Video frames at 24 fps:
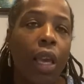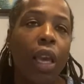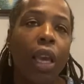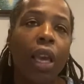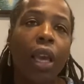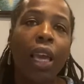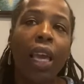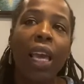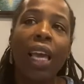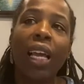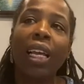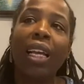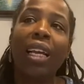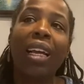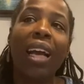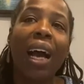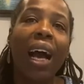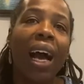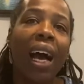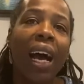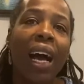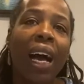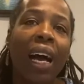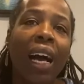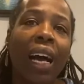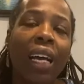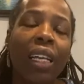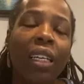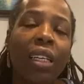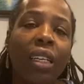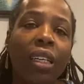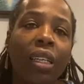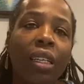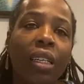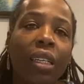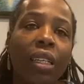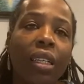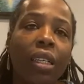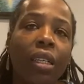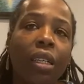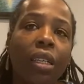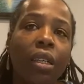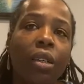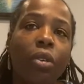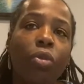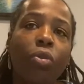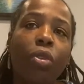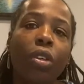And God
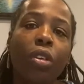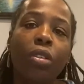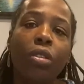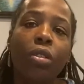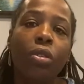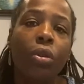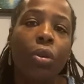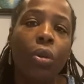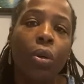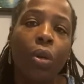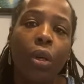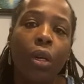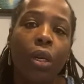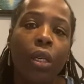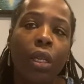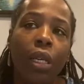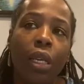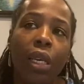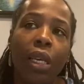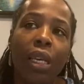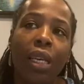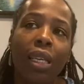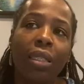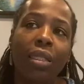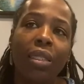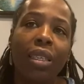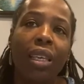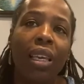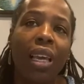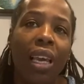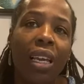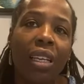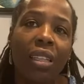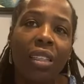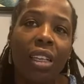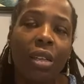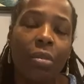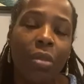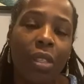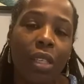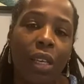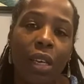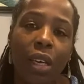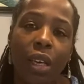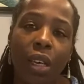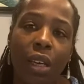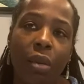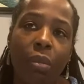restored his kingdom to
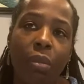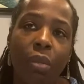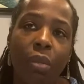him.